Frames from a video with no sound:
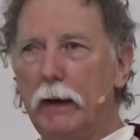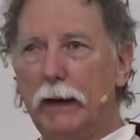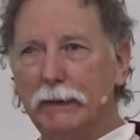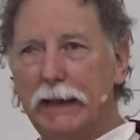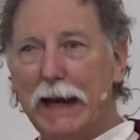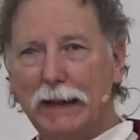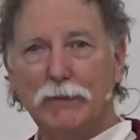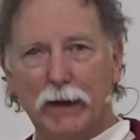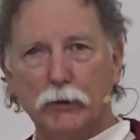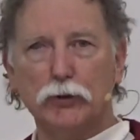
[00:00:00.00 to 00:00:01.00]
and gain
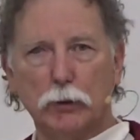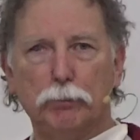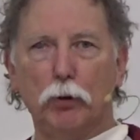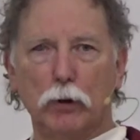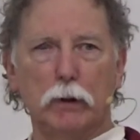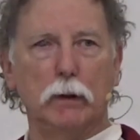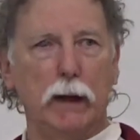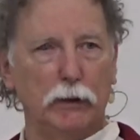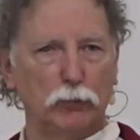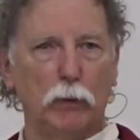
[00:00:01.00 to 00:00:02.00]
their support
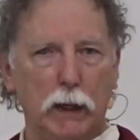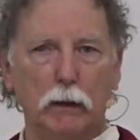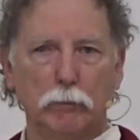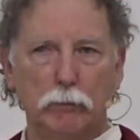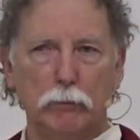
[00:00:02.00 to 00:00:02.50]
as well.